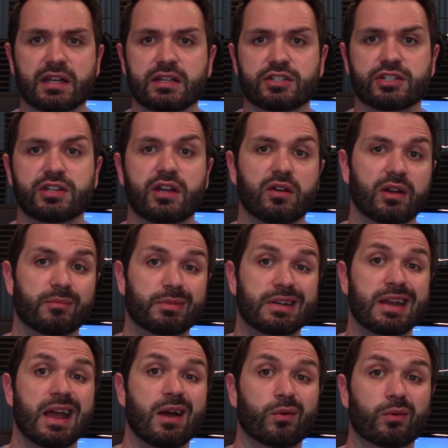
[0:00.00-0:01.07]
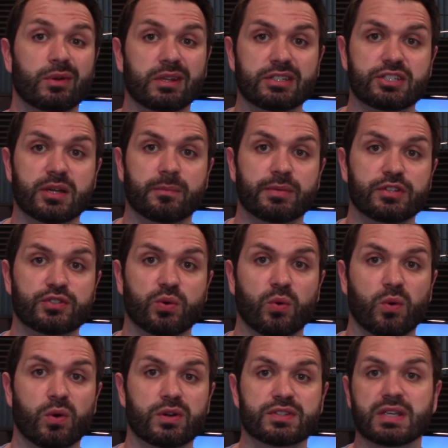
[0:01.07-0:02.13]
data engineering, but now we're really jumping
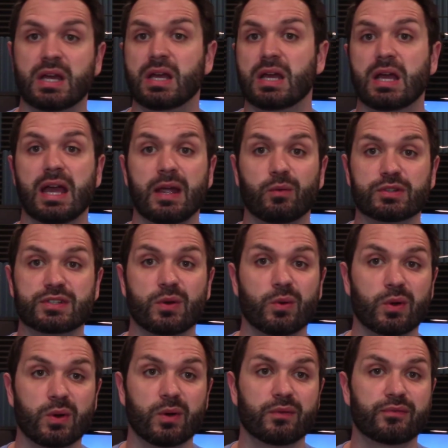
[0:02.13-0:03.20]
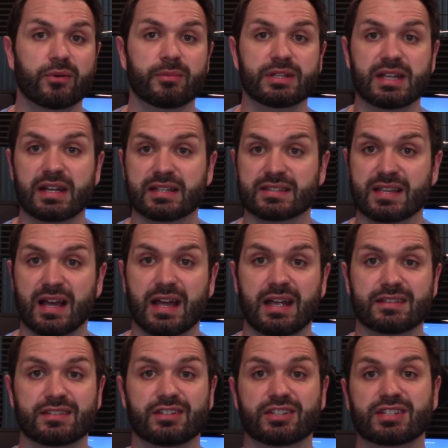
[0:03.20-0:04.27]
towards, hey, what's going on from a data
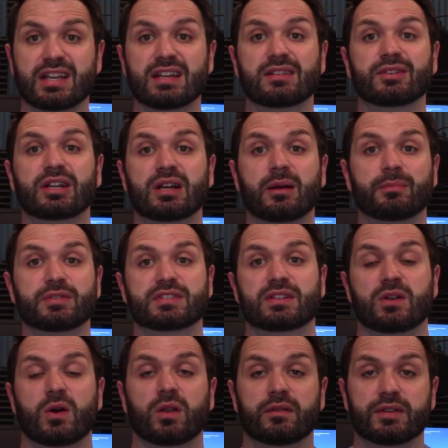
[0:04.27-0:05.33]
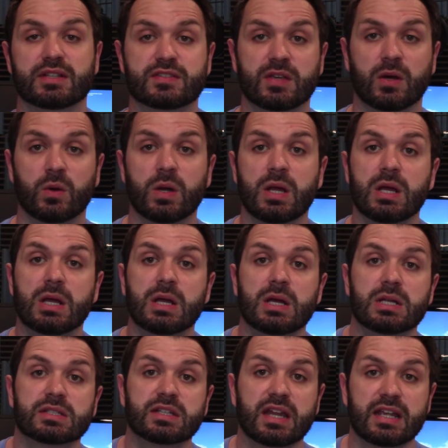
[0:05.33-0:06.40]
science and just kind of encompassing all of it. So
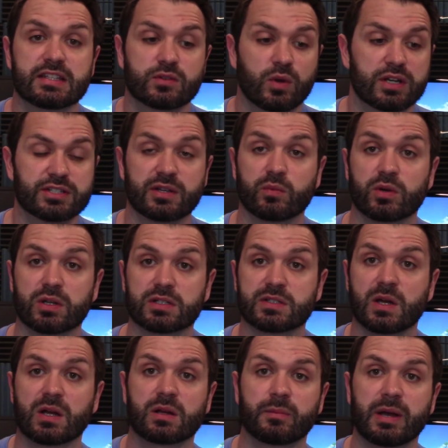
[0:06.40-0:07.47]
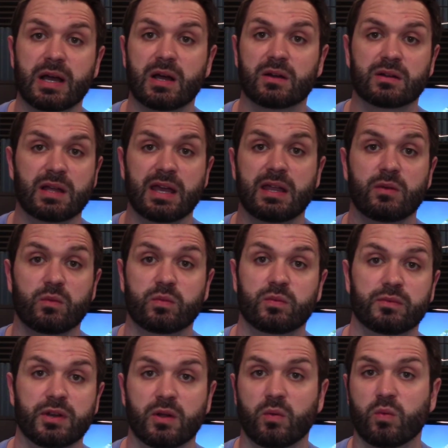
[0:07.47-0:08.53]
Today's question, we're going to talk about, hey,
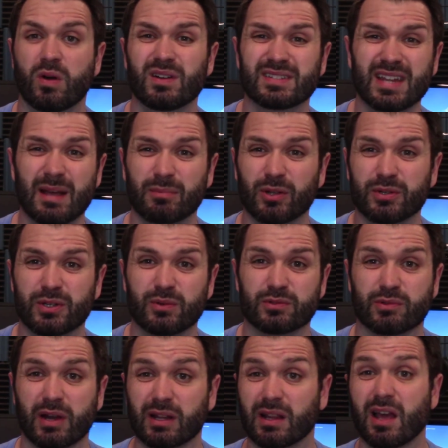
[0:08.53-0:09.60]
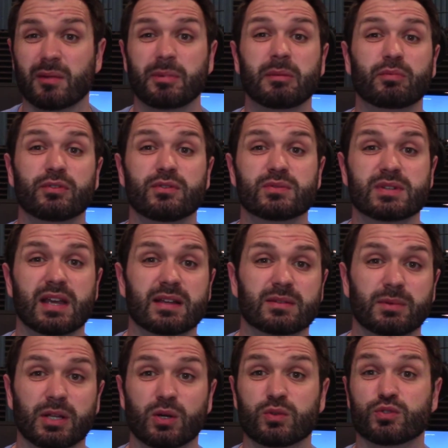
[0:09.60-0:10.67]
you know, where's Tableau used, right? A lot of people use
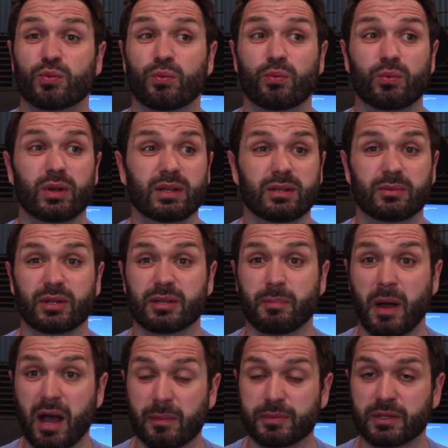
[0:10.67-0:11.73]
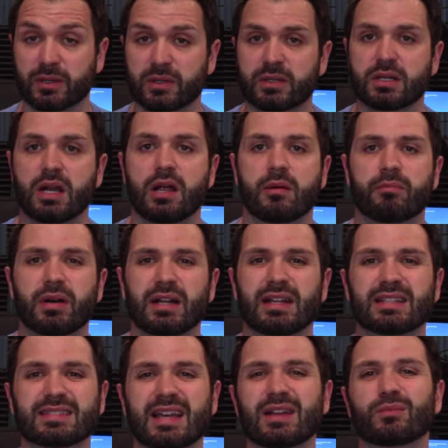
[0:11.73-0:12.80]
Tableau. It's really, really popular.
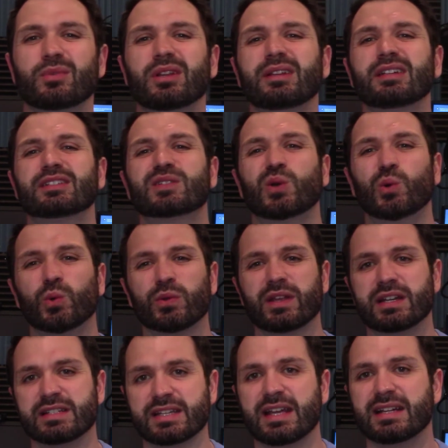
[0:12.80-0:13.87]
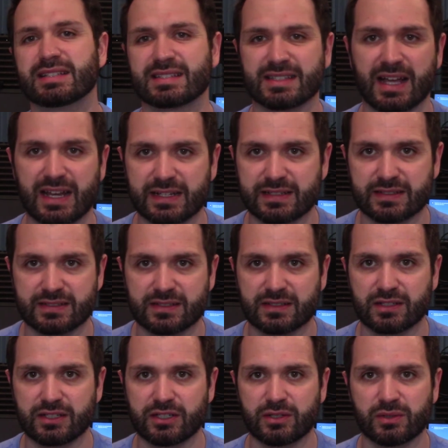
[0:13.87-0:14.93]
But is that really a tool that a data scientist is
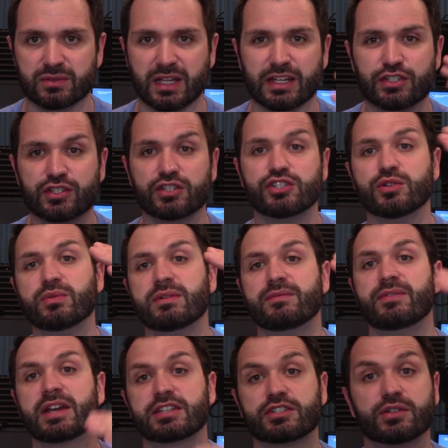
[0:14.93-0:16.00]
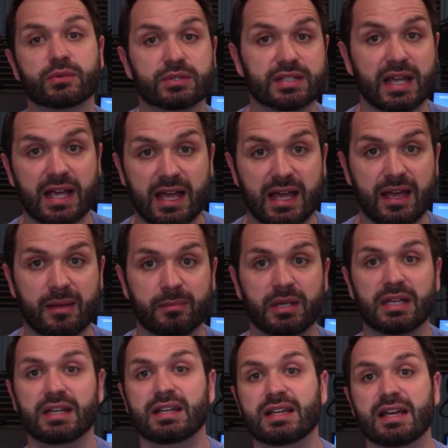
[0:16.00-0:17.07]
going to use? Like, should you invest your time
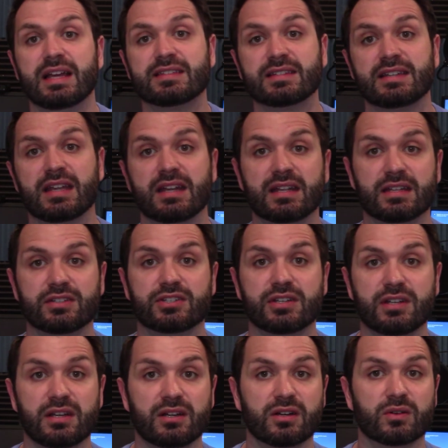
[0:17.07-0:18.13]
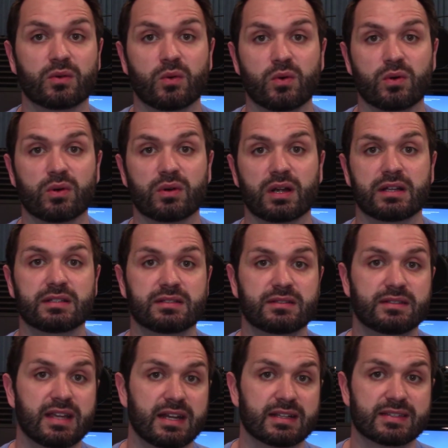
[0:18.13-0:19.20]
as a data engineer or a
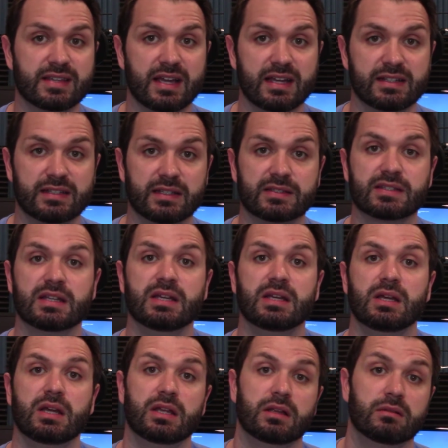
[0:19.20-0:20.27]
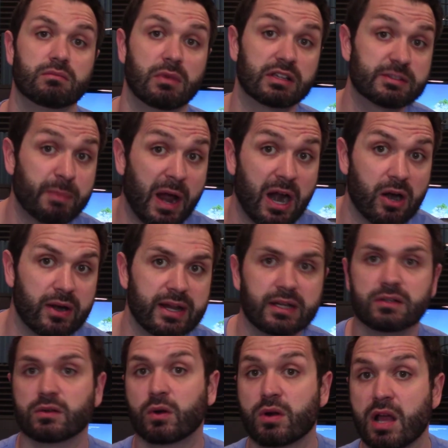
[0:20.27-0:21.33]
data scientist
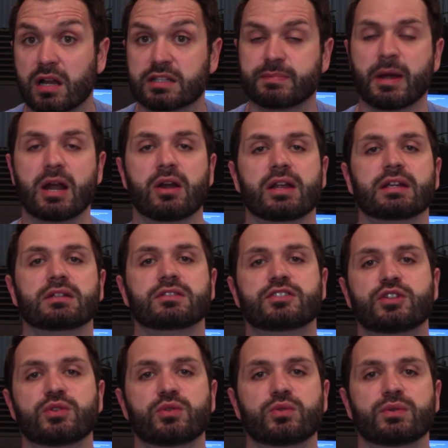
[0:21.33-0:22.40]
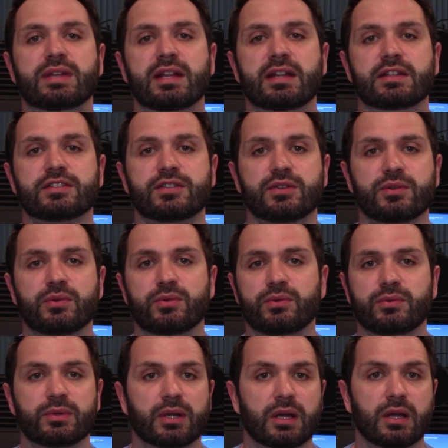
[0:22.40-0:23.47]
aspiring or not aspiring to get
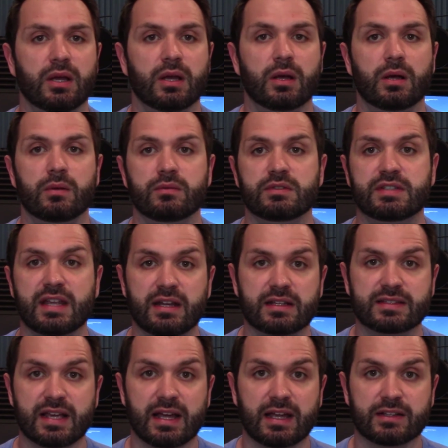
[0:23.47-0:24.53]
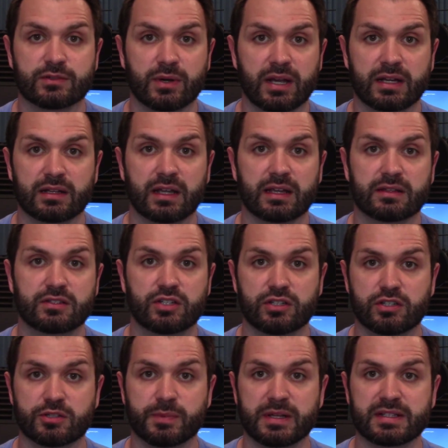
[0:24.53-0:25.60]
into data science, right? Like,
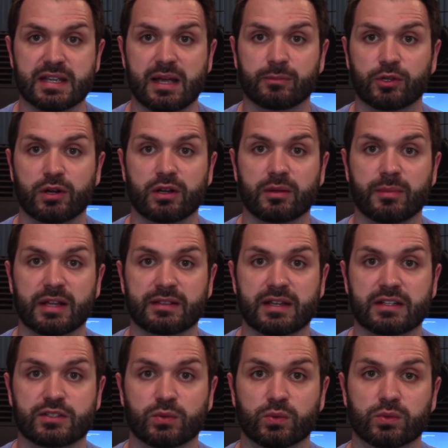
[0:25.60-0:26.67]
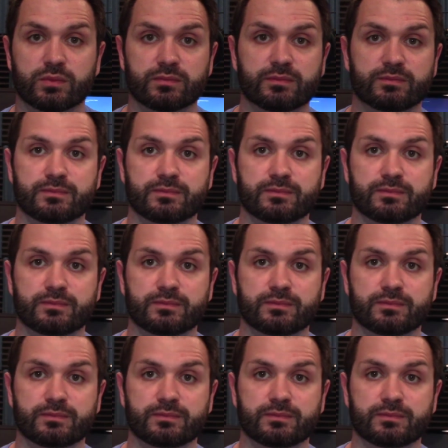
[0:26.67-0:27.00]
should you spend time learning about that tool?